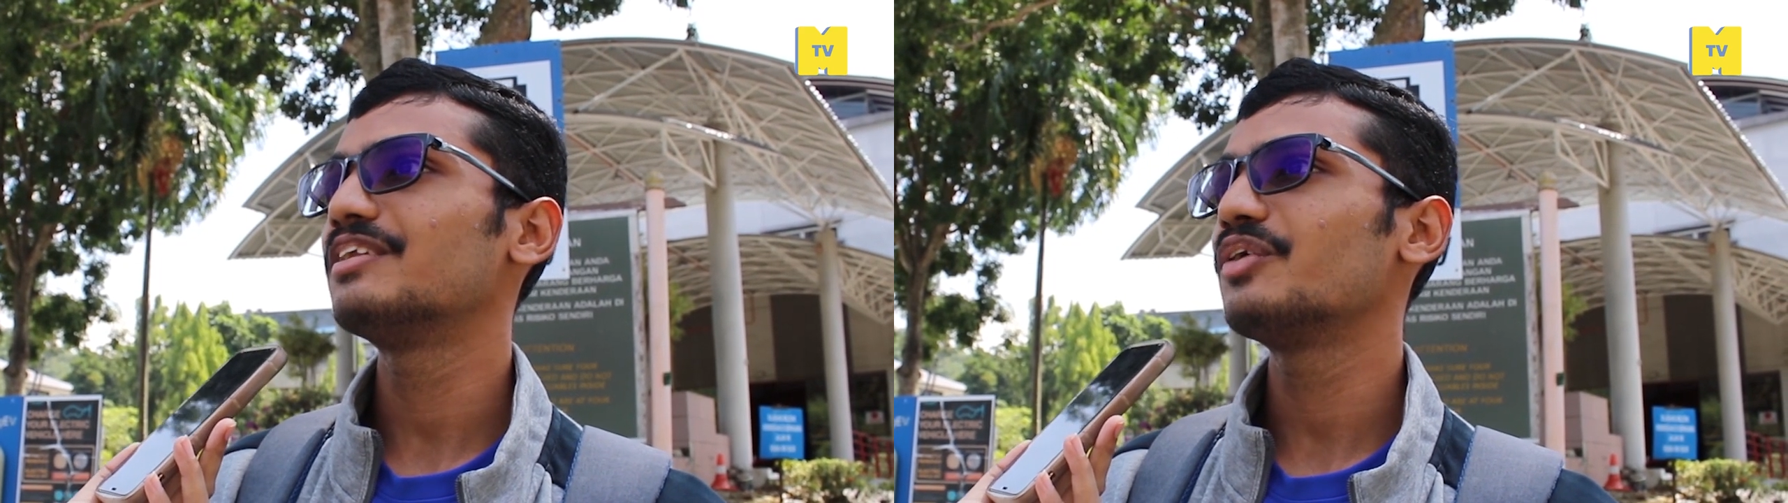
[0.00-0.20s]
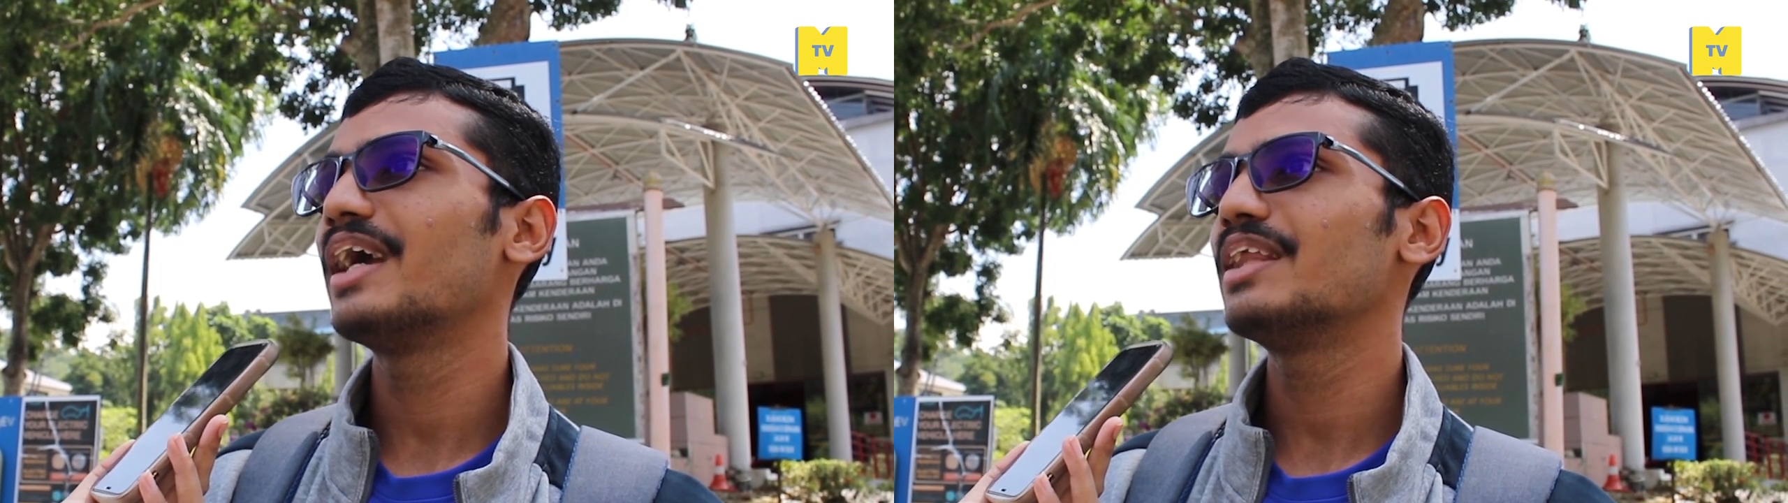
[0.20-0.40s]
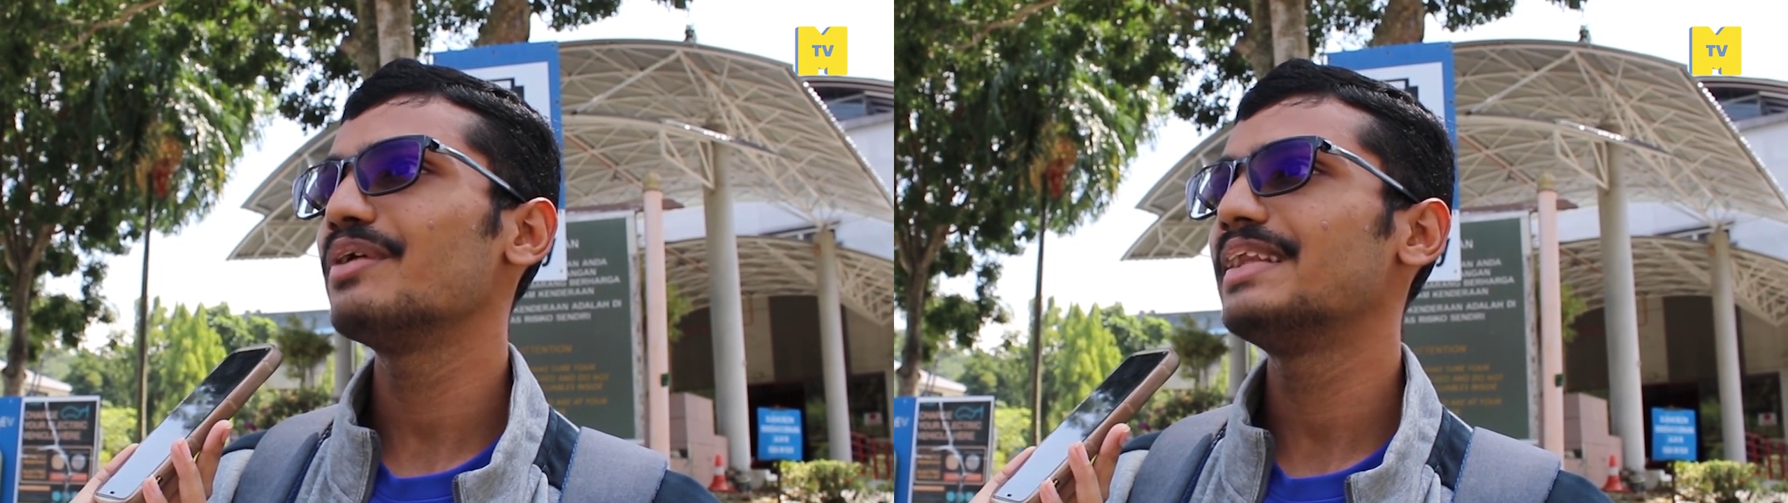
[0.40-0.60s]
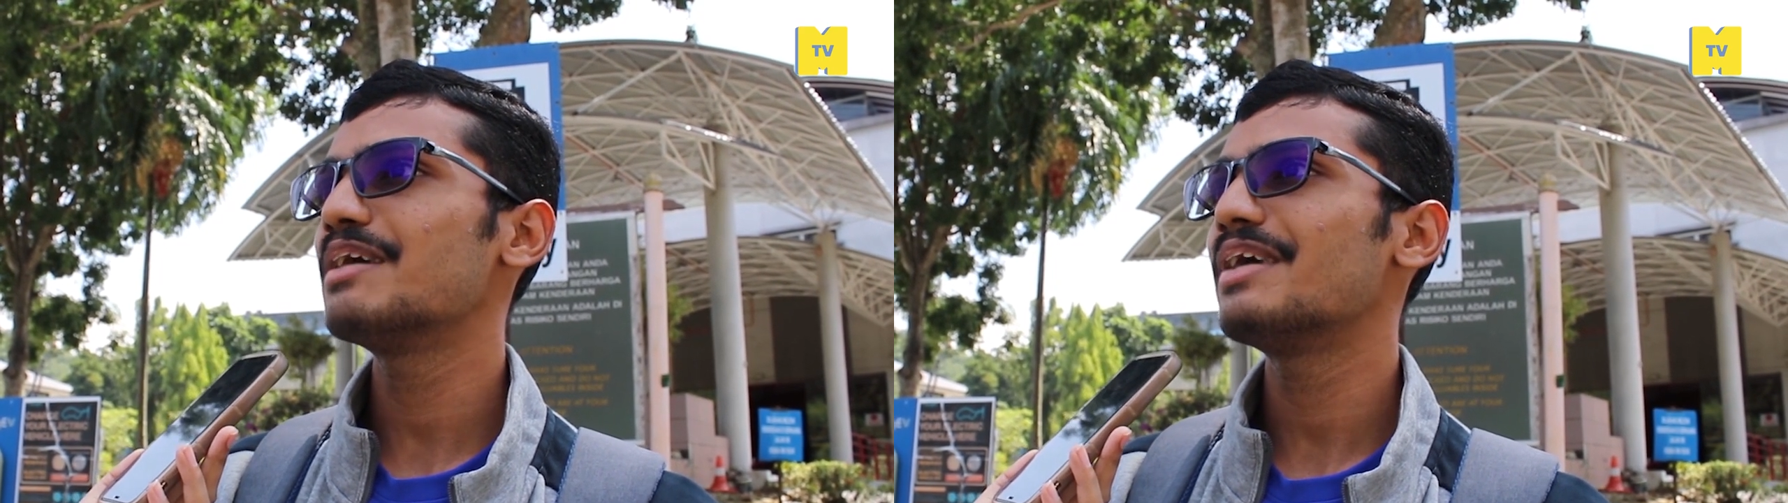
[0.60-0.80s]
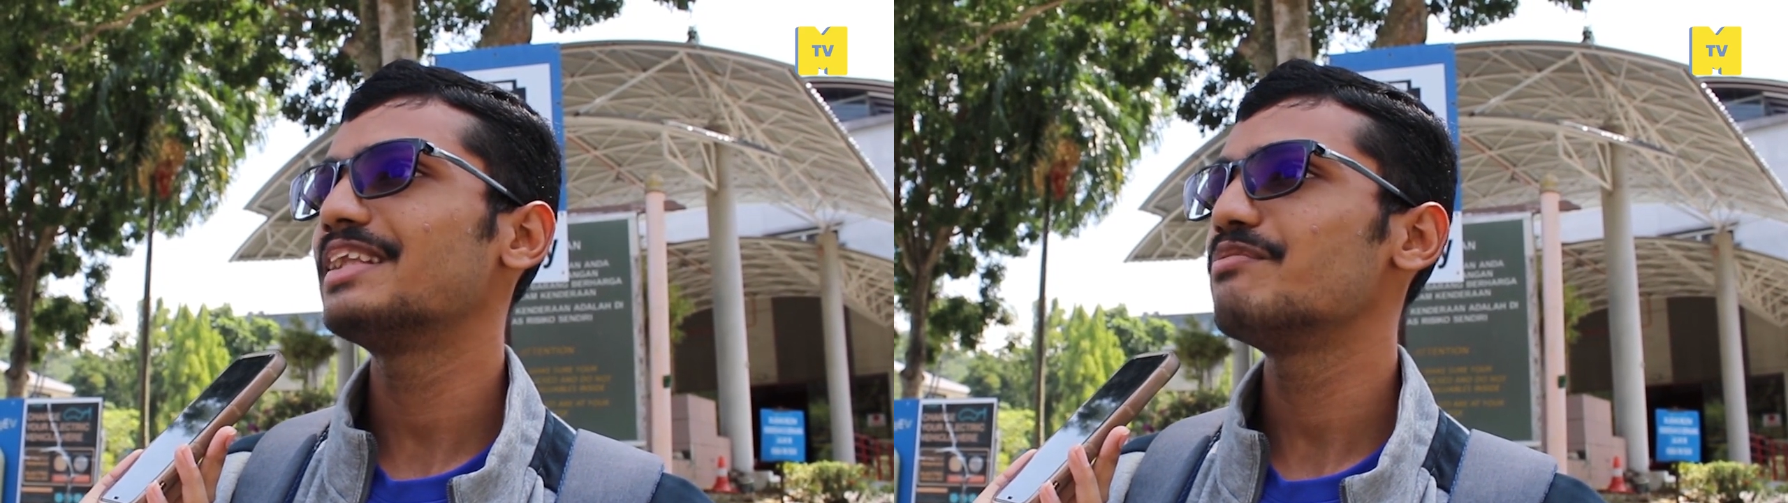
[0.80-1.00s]
together with
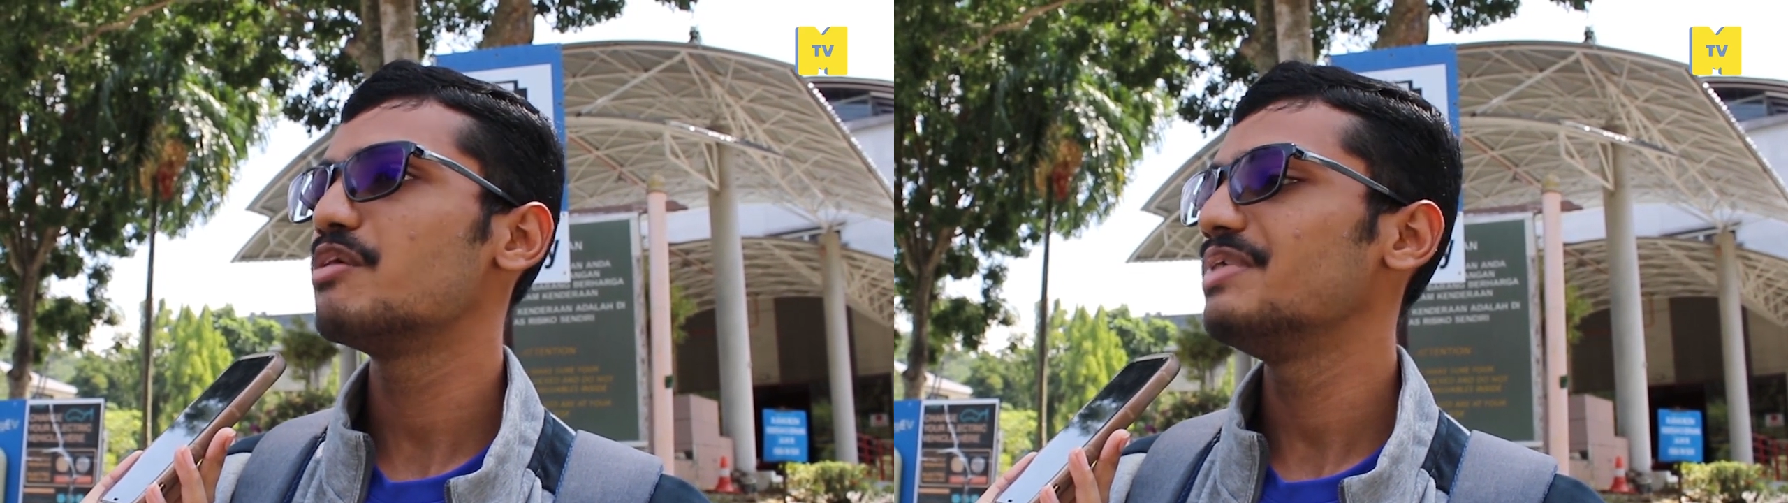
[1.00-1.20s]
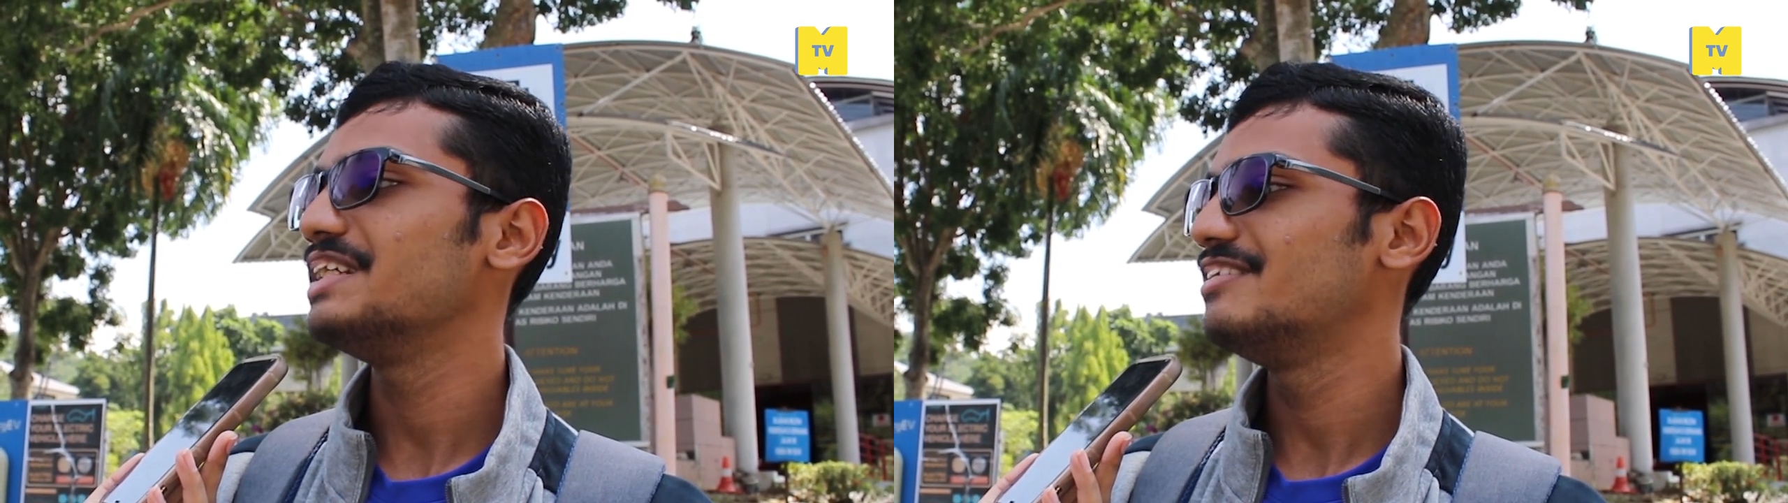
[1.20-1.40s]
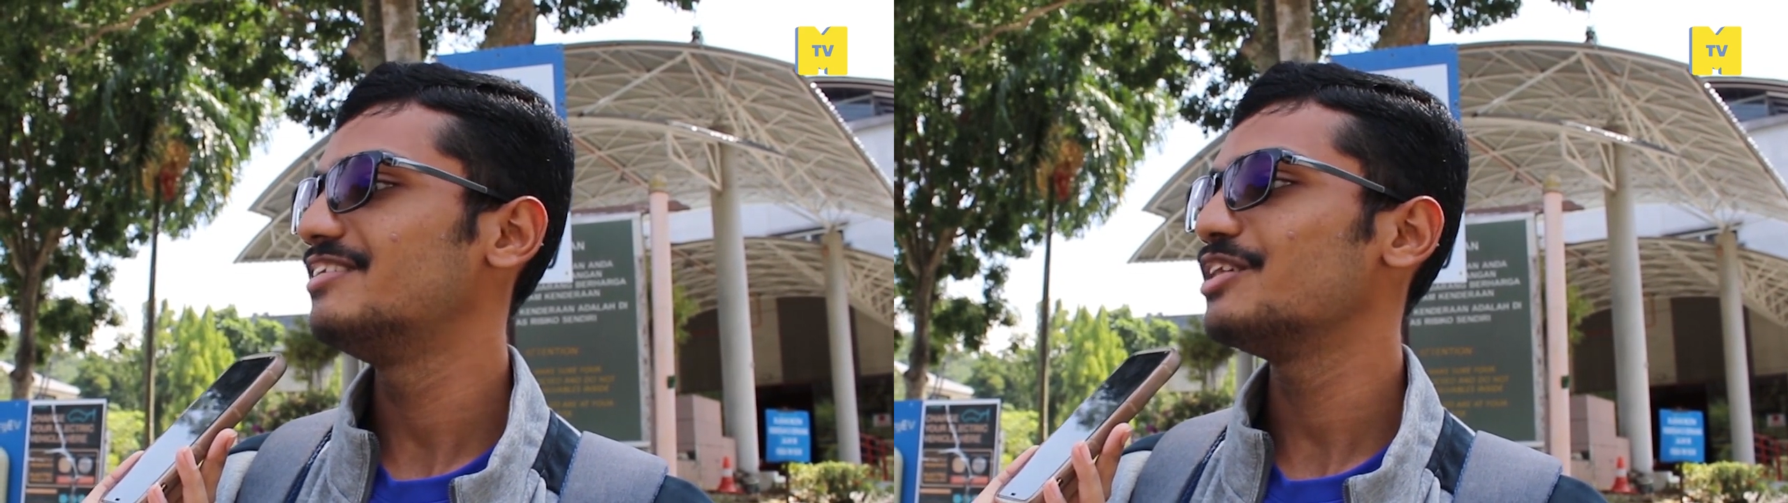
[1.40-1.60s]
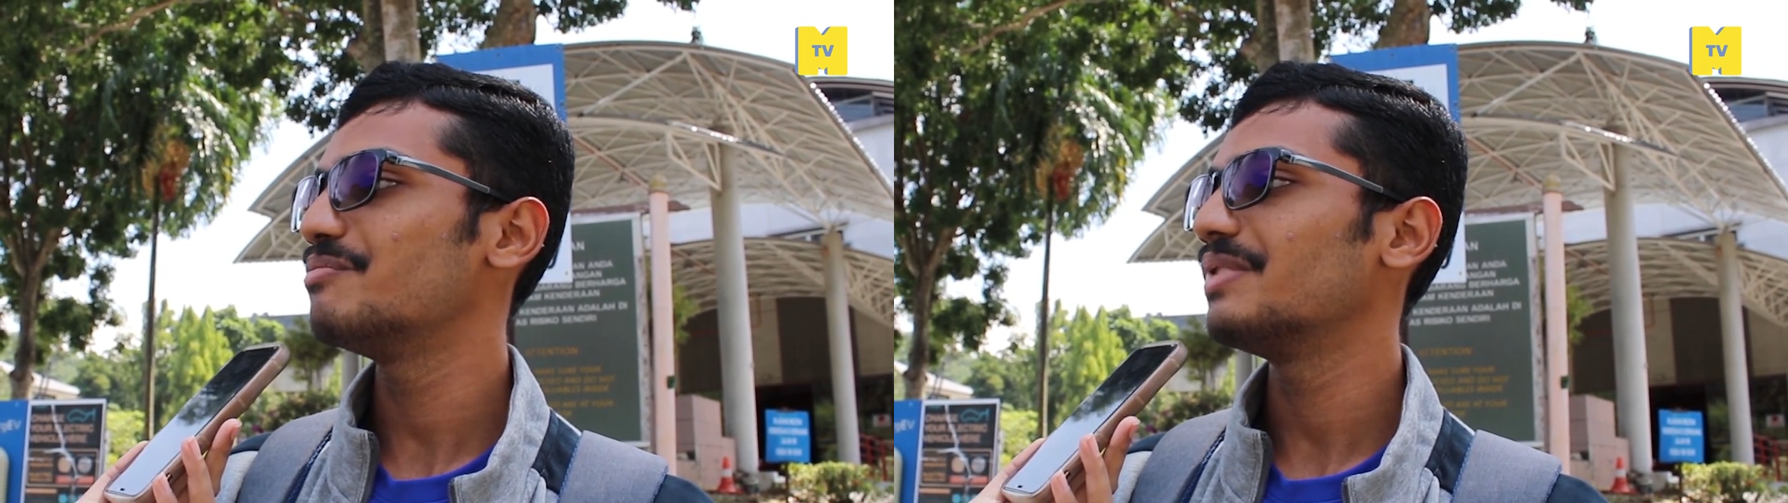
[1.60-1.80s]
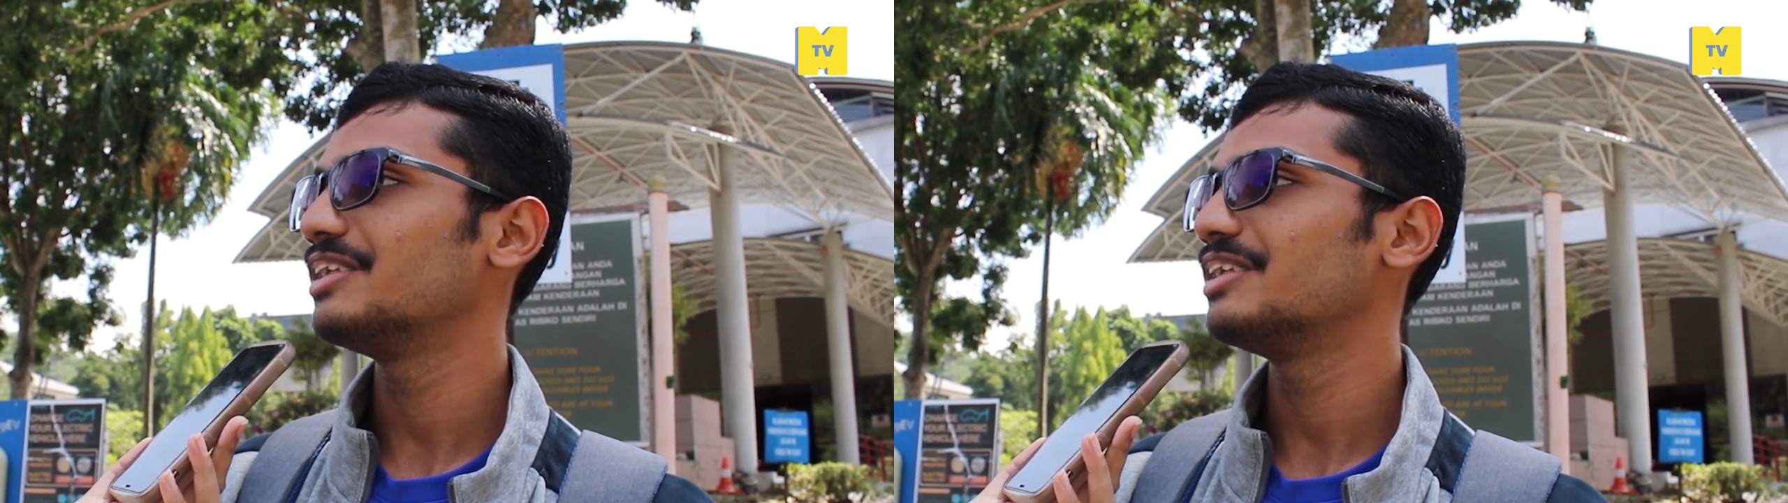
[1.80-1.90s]
them, I think maybe Egypt,